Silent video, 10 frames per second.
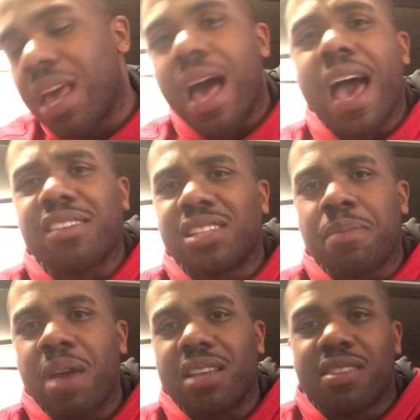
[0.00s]
I actually
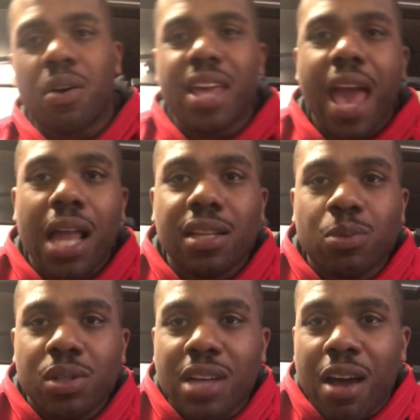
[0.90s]
met Tony Atlas
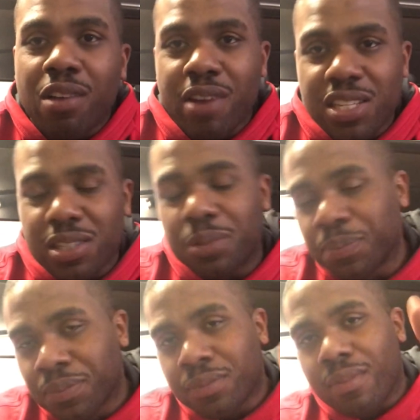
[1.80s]
one time, the wrestler,
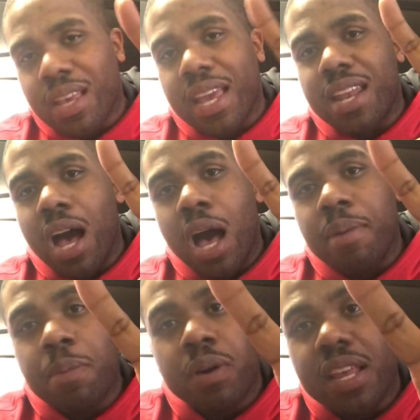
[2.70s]
and
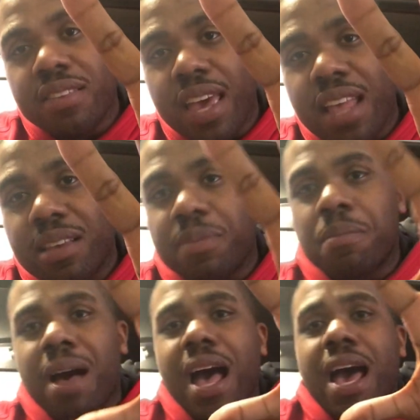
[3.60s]
he put his hands up to
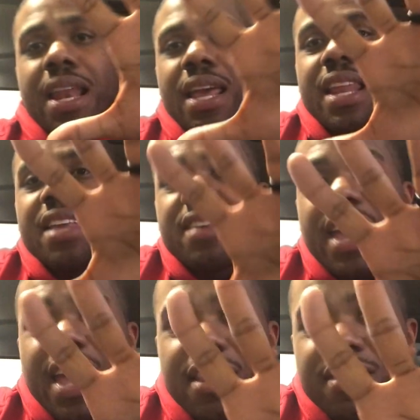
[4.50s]
mine, and his
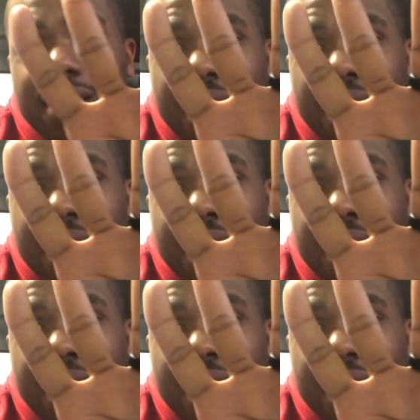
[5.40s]
hands,